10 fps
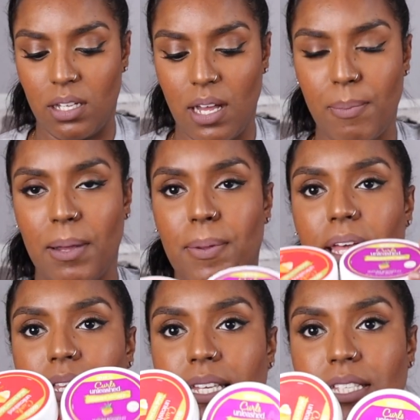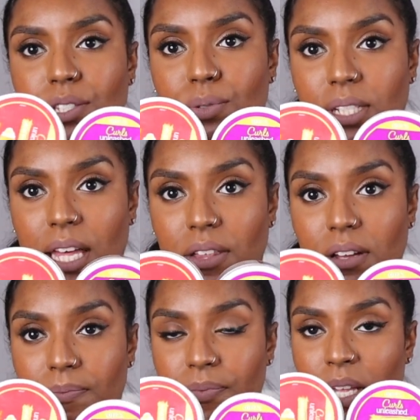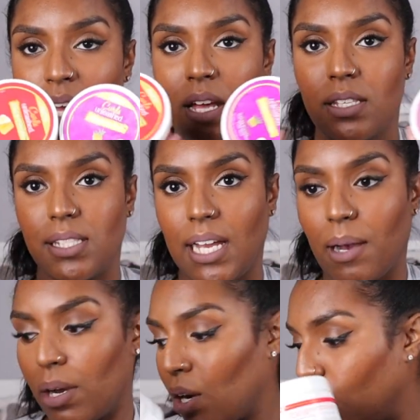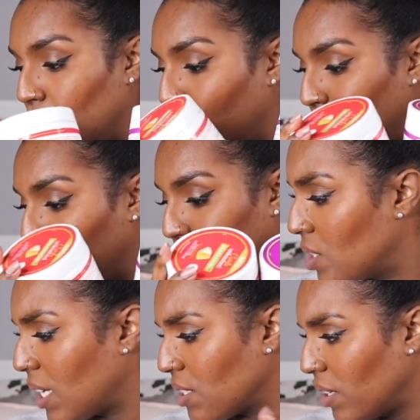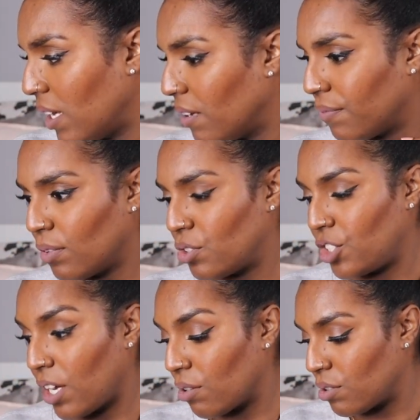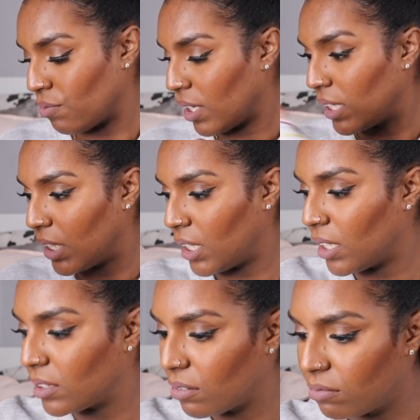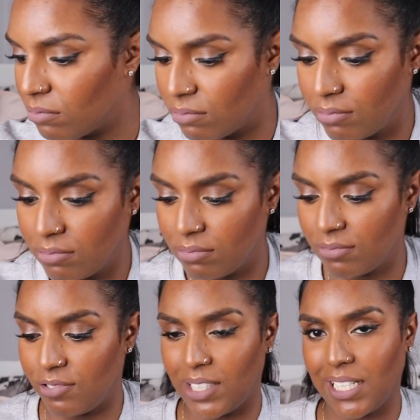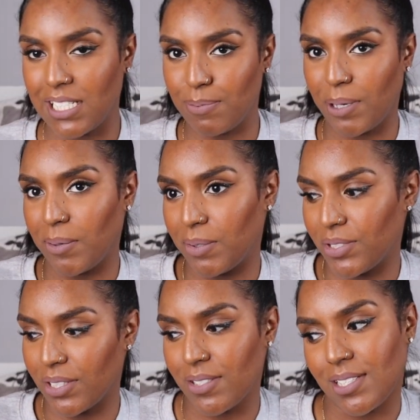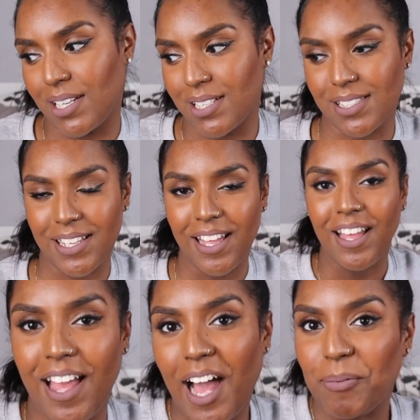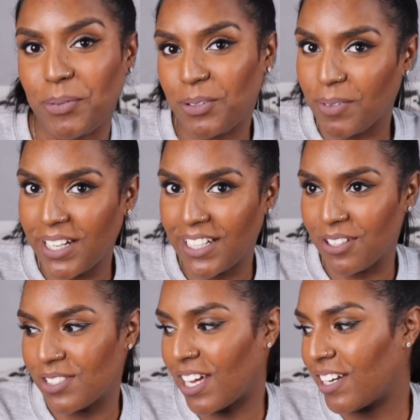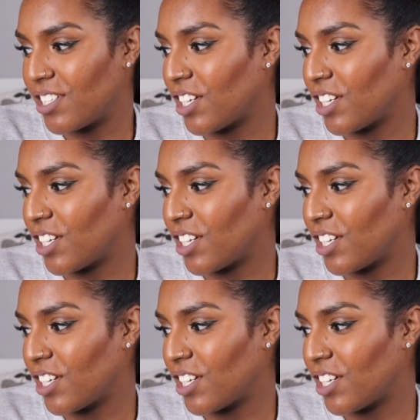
I might pair these two together, see how I go. So that's it for gels, really. I don't really experiment with gels, because I'm just happy with my Eco Styler